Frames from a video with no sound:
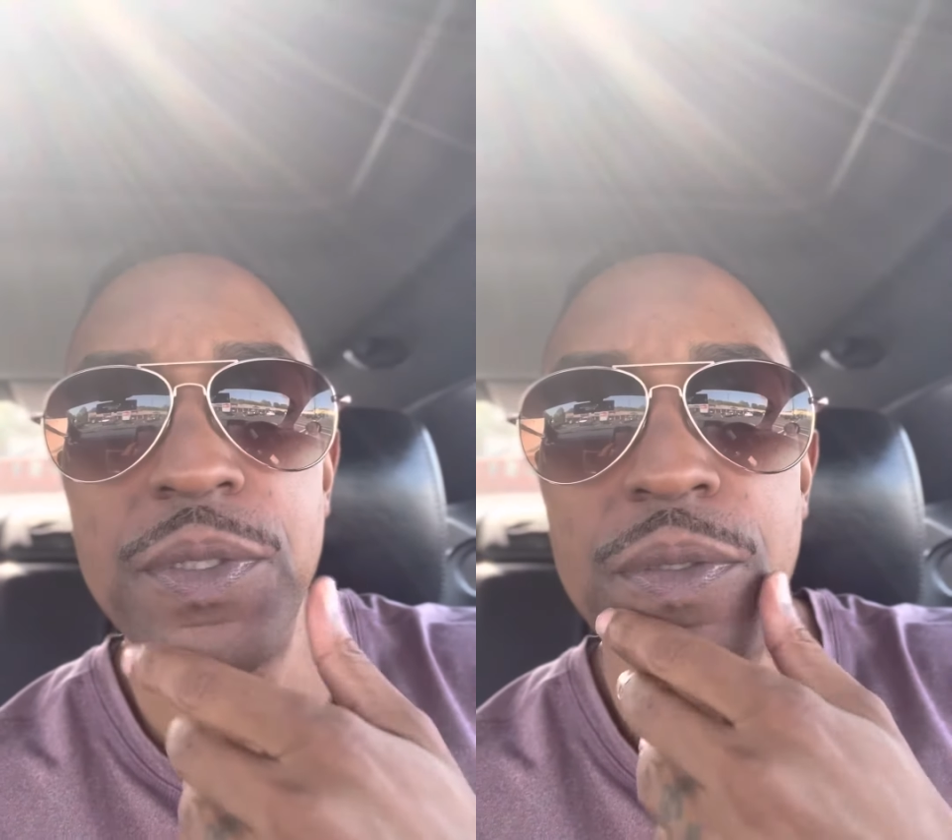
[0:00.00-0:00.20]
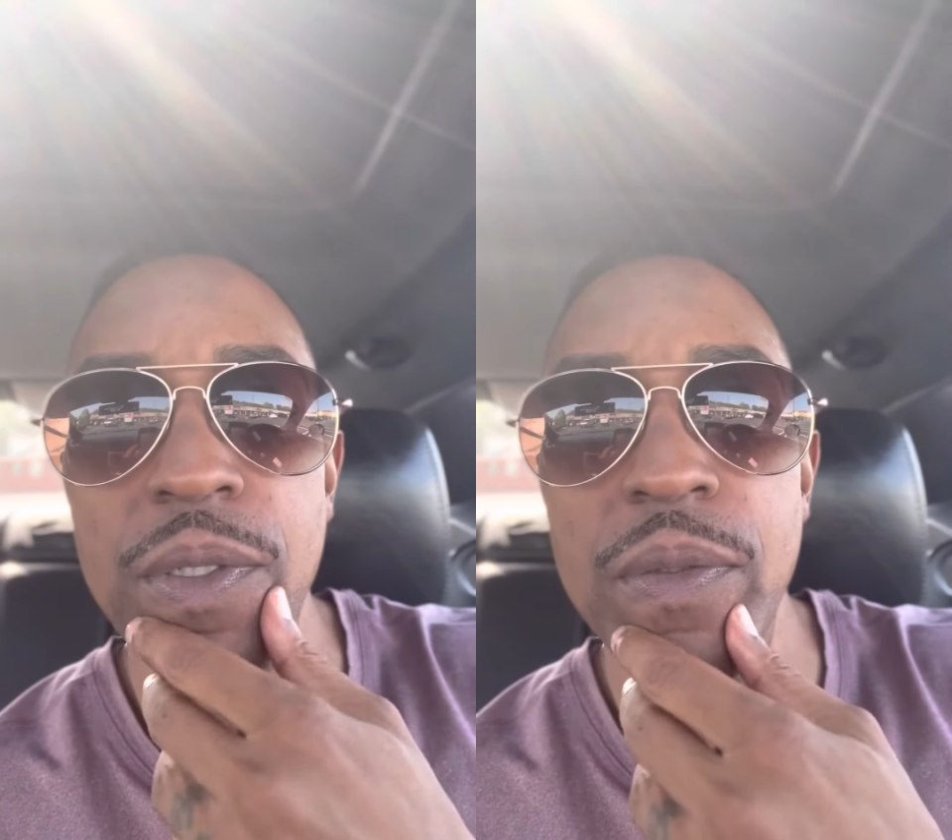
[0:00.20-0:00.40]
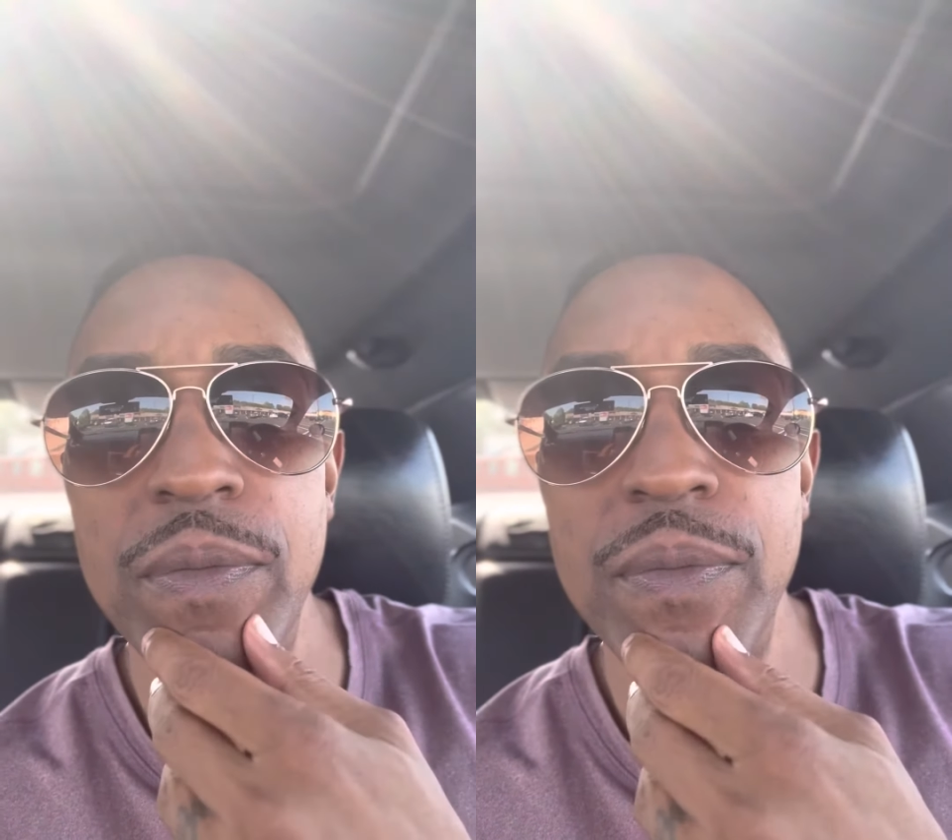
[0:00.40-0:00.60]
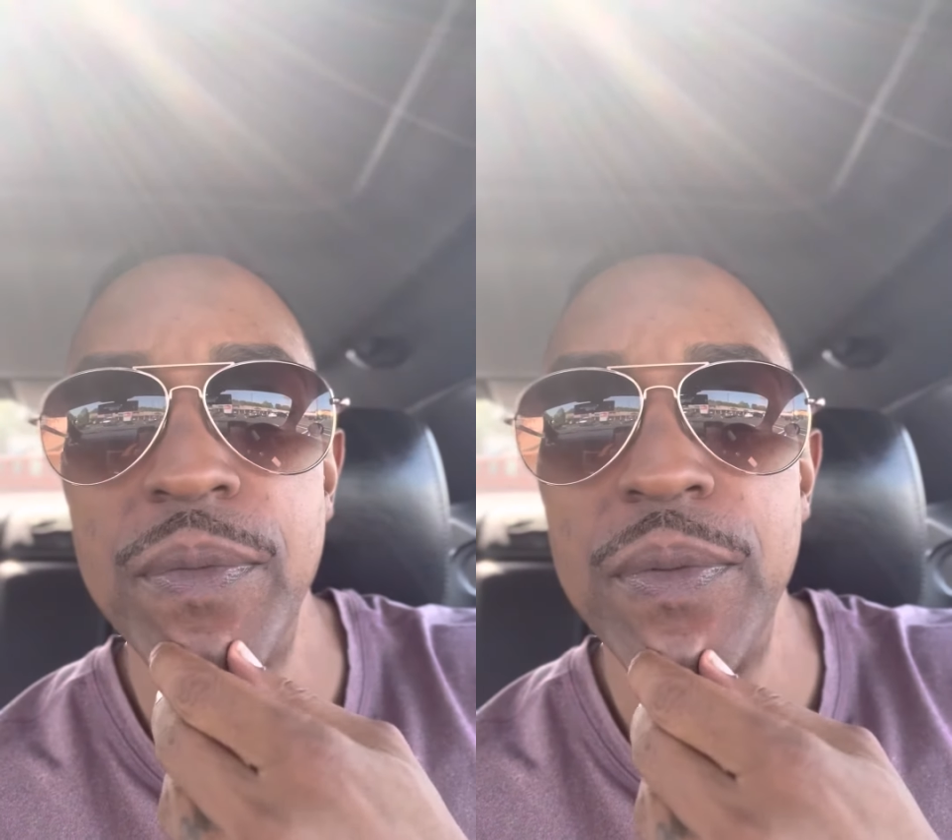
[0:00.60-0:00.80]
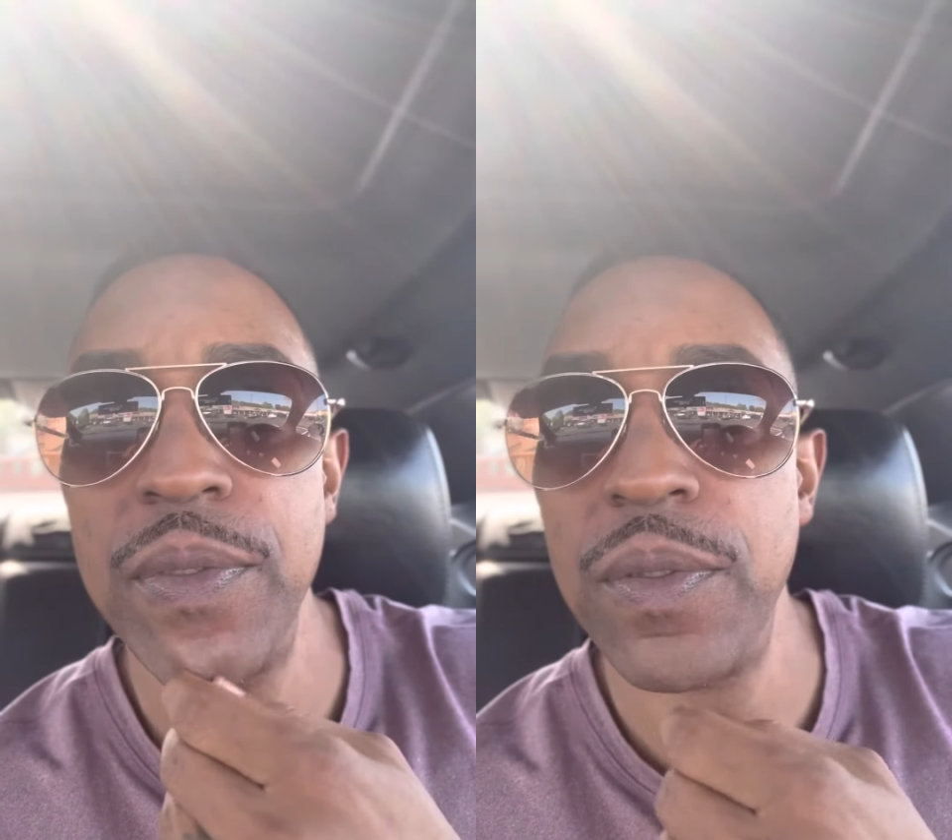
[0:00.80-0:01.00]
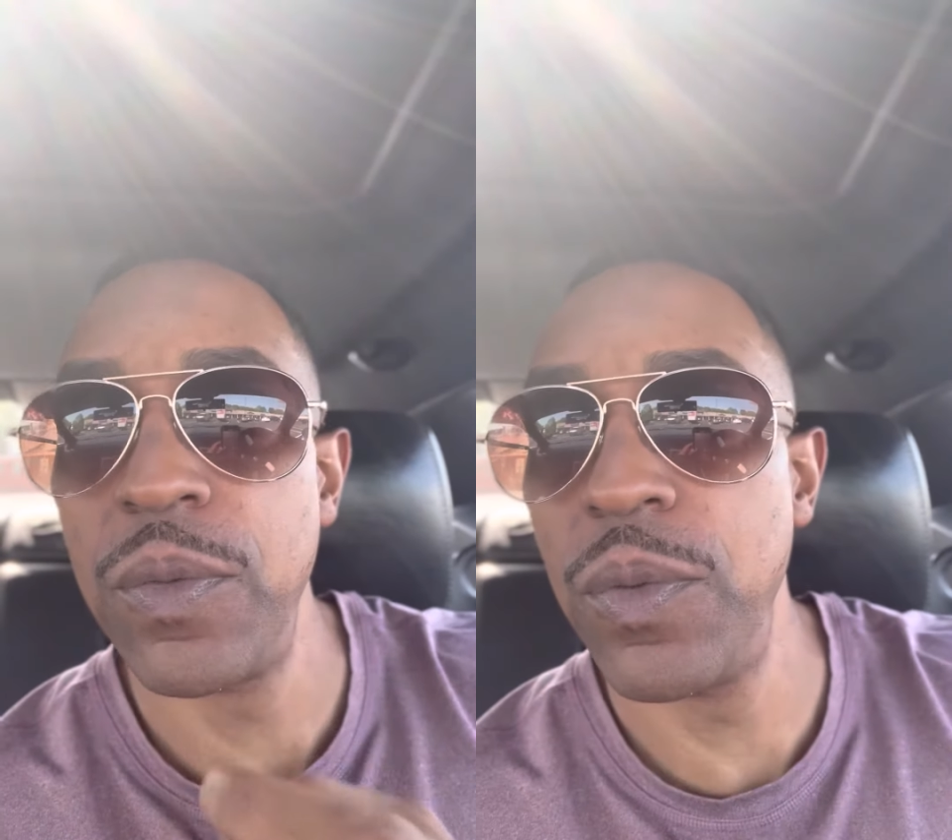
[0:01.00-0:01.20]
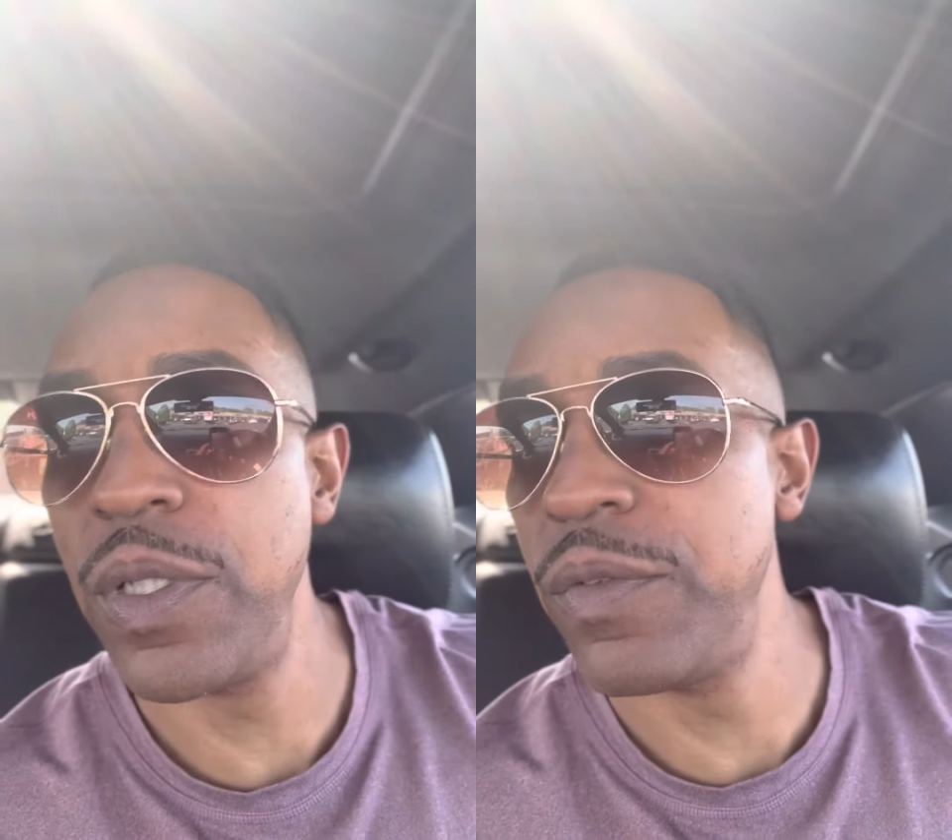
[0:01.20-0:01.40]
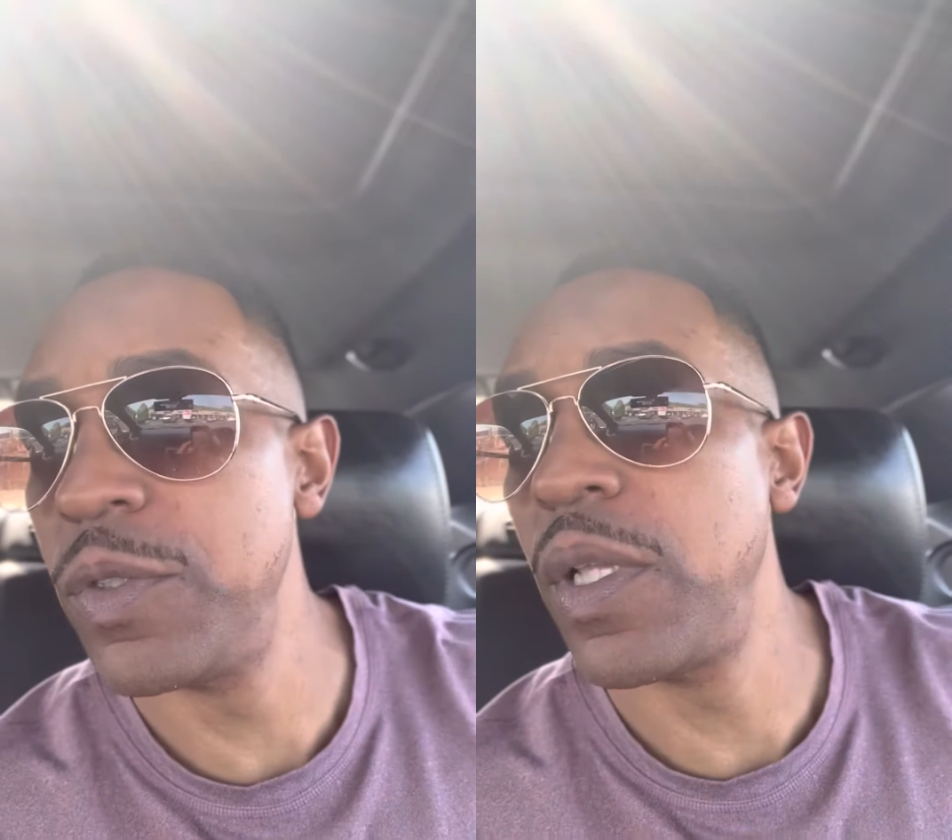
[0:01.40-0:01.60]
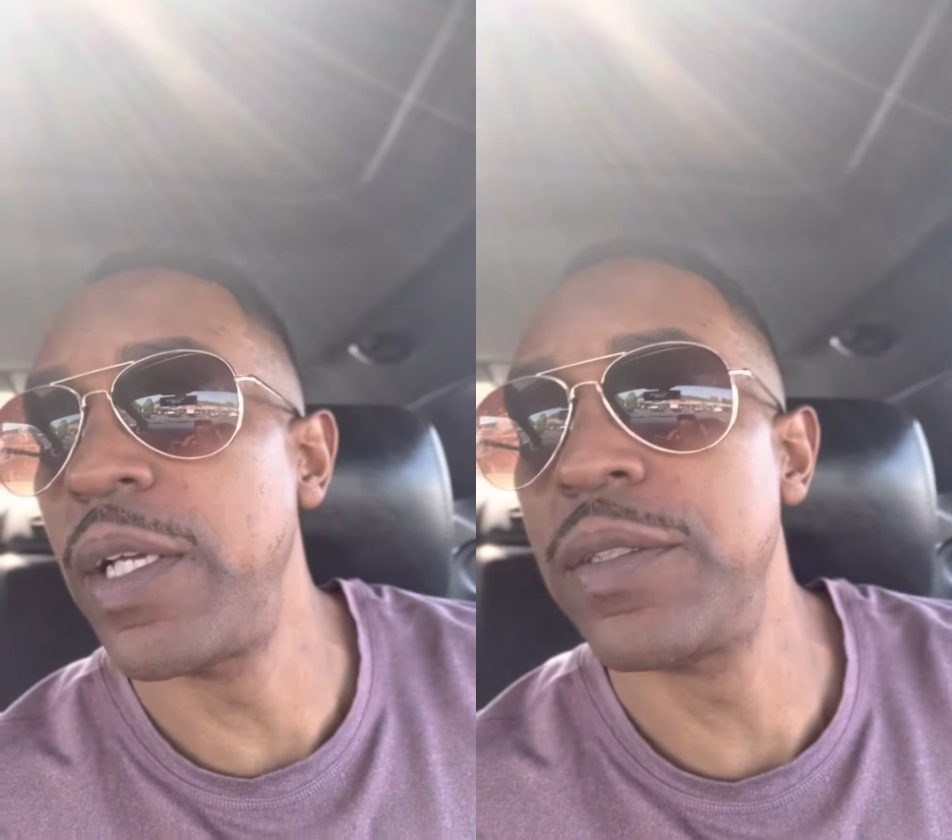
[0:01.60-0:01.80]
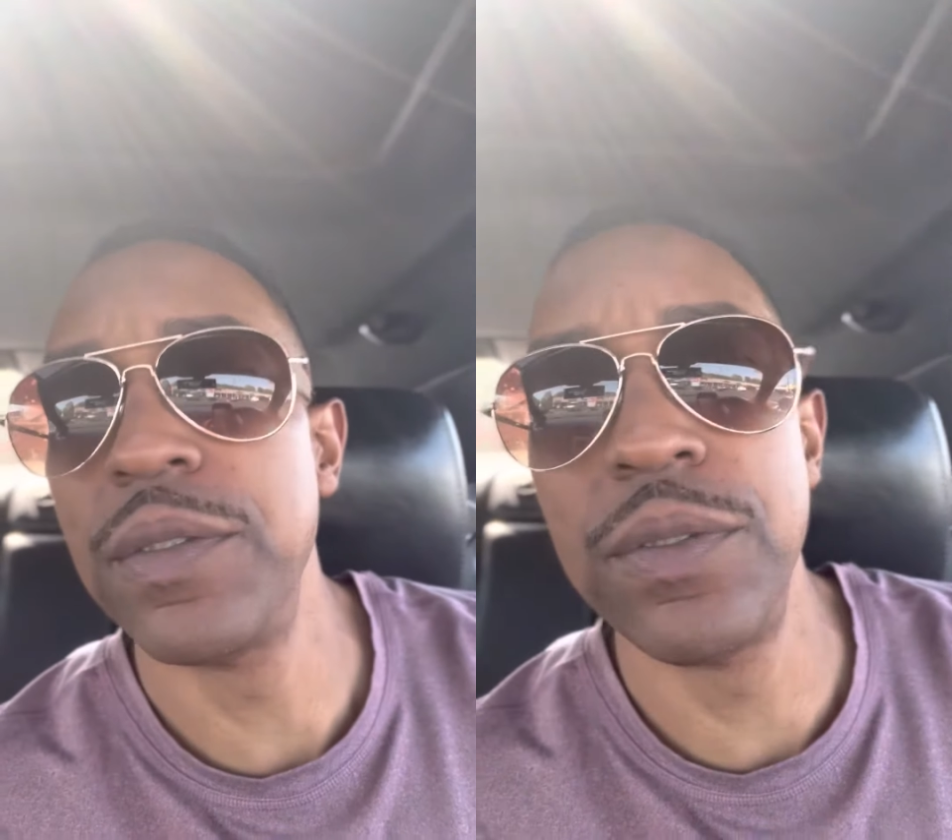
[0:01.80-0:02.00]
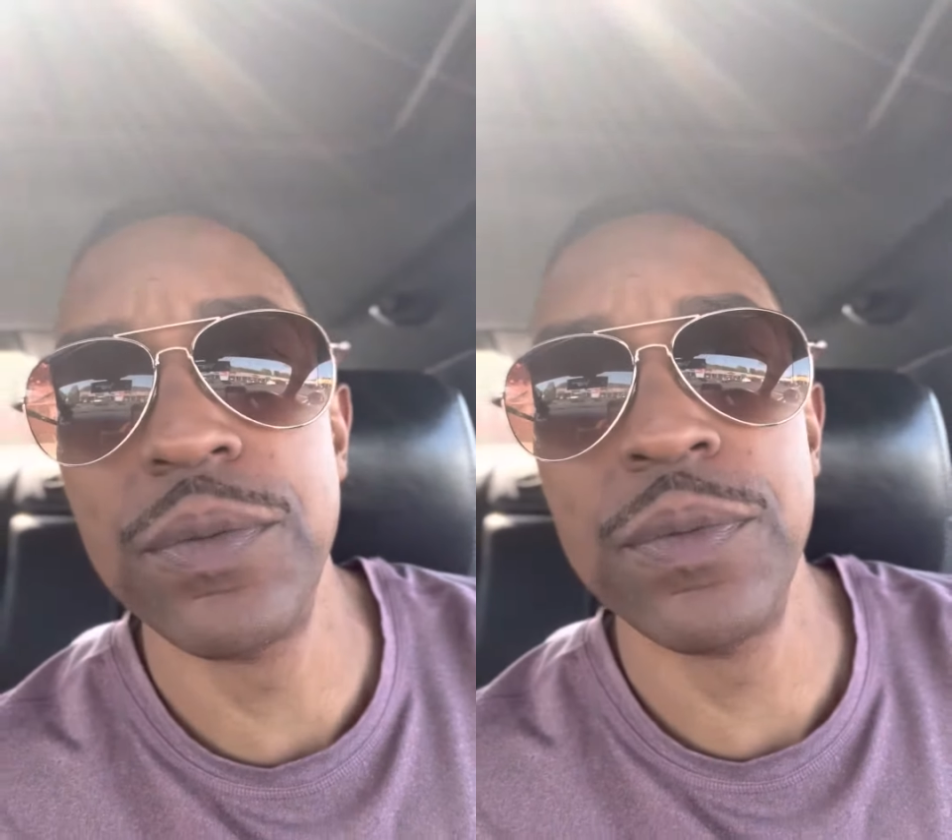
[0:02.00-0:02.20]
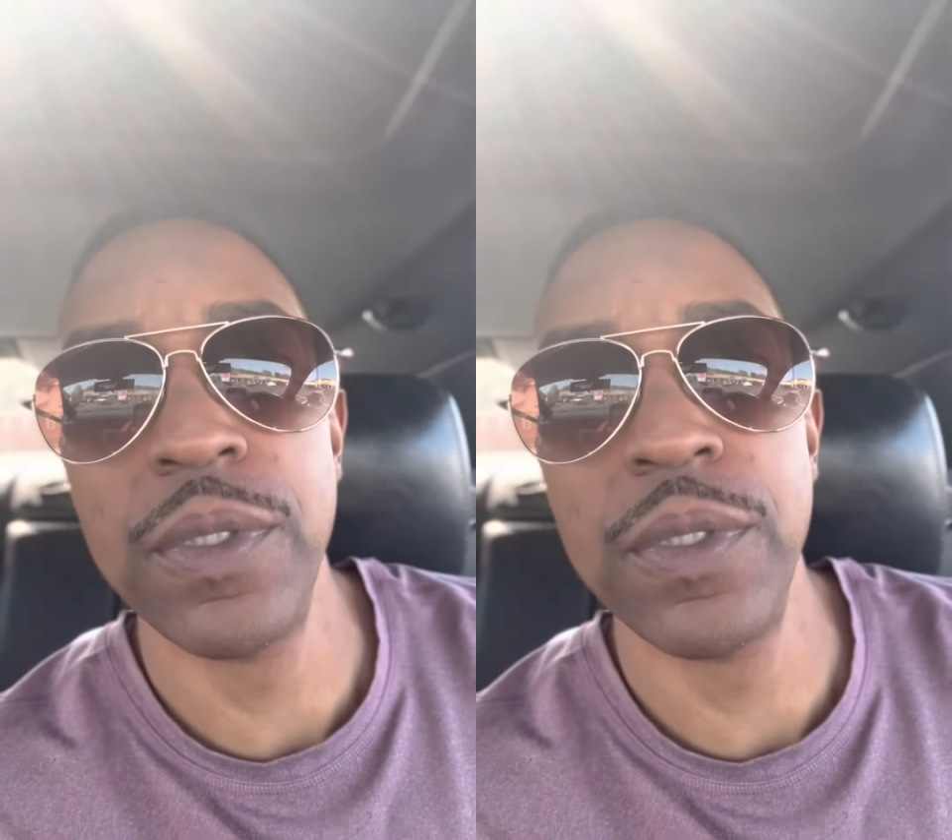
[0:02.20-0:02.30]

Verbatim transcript: know, whatever you like to do.